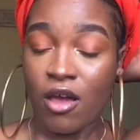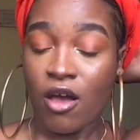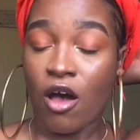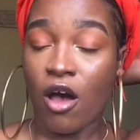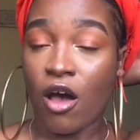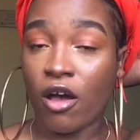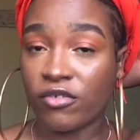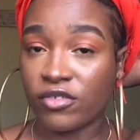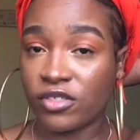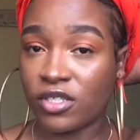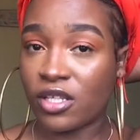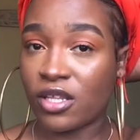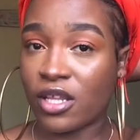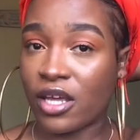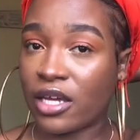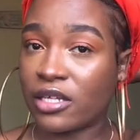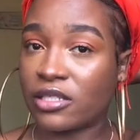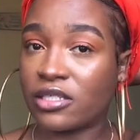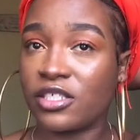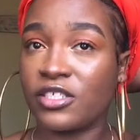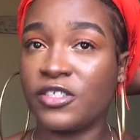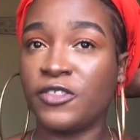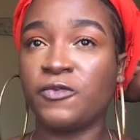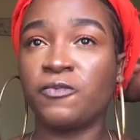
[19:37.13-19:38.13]
after
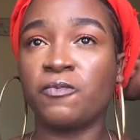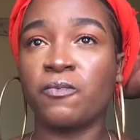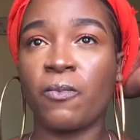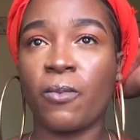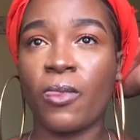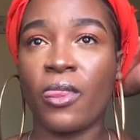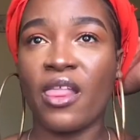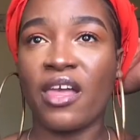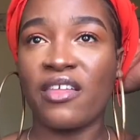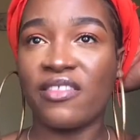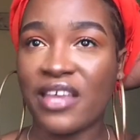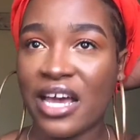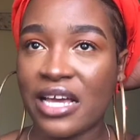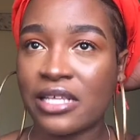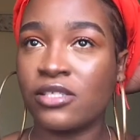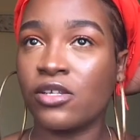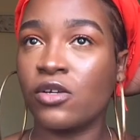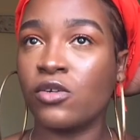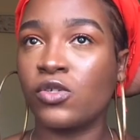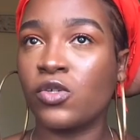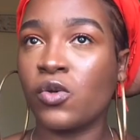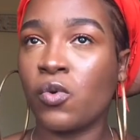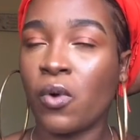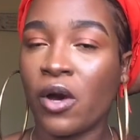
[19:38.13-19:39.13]
that. That's
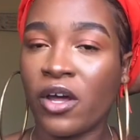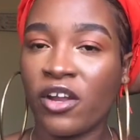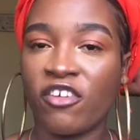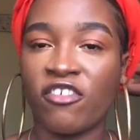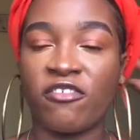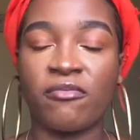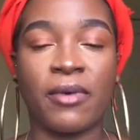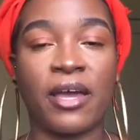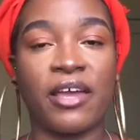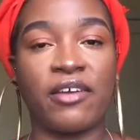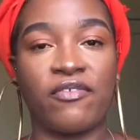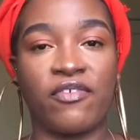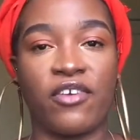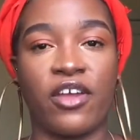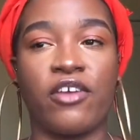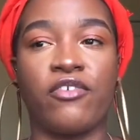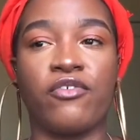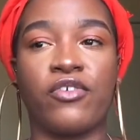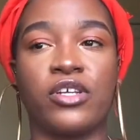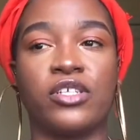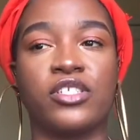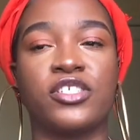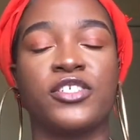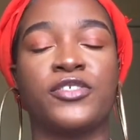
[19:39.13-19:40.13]
also one of my
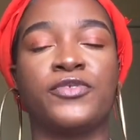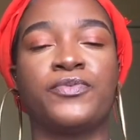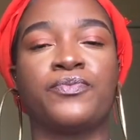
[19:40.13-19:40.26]
favorite